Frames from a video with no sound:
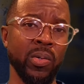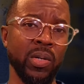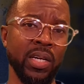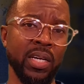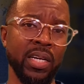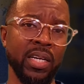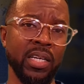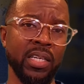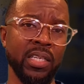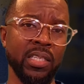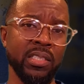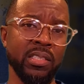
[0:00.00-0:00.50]

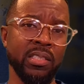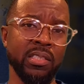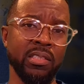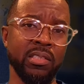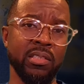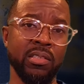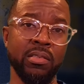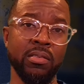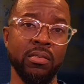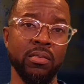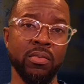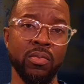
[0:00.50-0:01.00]
uh,
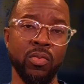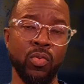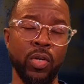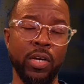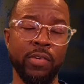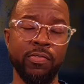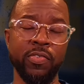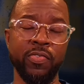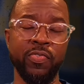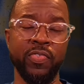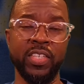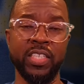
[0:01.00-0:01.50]

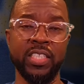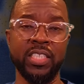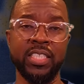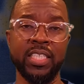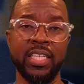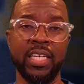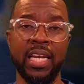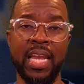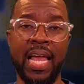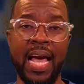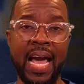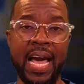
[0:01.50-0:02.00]
whoever finished in
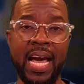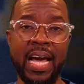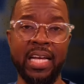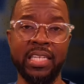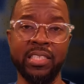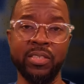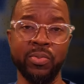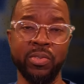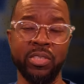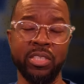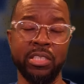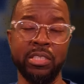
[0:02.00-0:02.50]
last
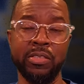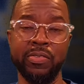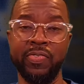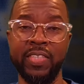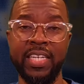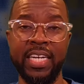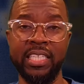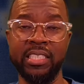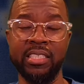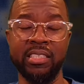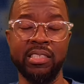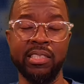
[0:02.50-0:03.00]
was still
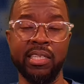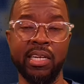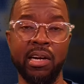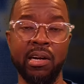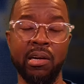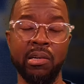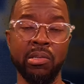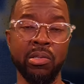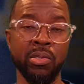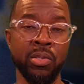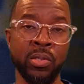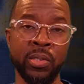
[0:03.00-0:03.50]
faster than Carl
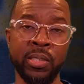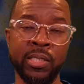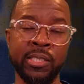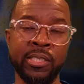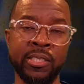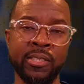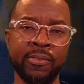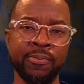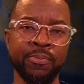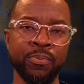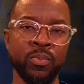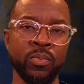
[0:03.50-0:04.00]
Lewis.
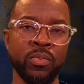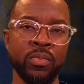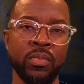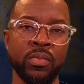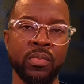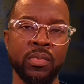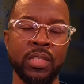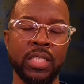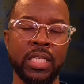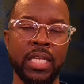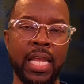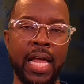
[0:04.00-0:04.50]

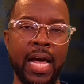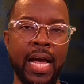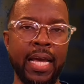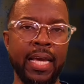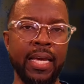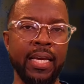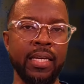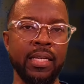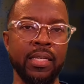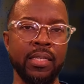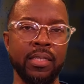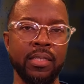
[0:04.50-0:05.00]

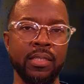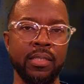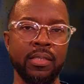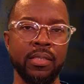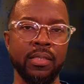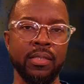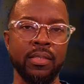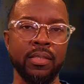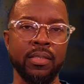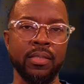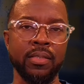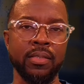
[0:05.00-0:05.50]
Like,
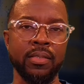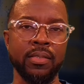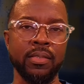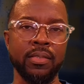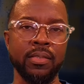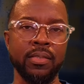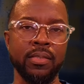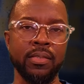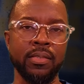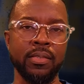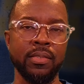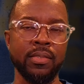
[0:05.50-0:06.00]

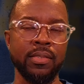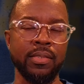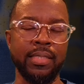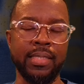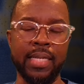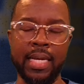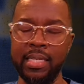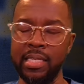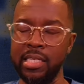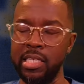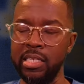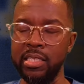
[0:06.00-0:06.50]

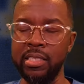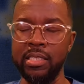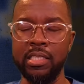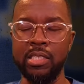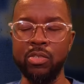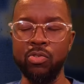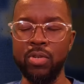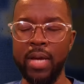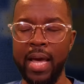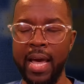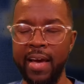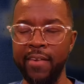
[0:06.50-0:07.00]
you
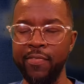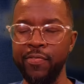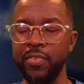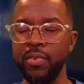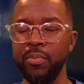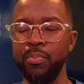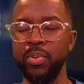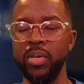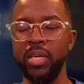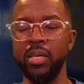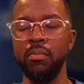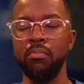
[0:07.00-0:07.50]
have to
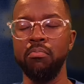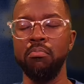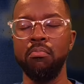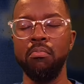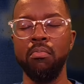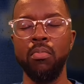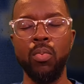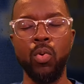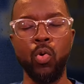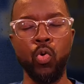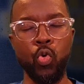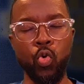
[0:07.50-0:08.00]
be
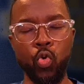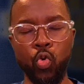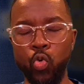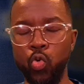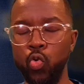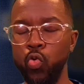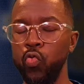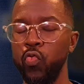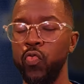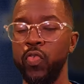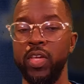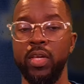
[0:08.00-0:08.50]

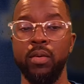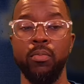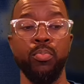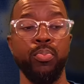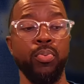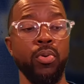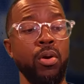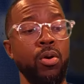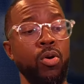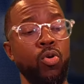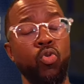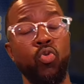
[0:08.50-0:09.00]
moving,
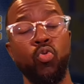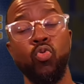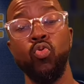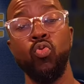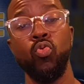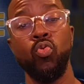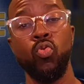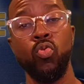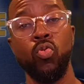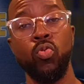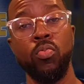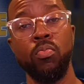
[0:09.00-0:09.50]
bro.
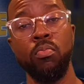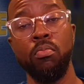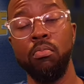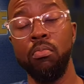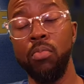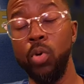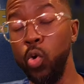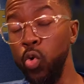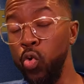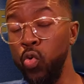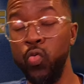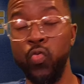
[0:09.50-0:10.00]

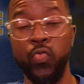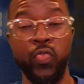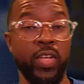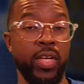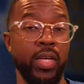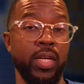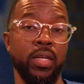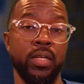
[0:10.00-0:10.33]
Moving.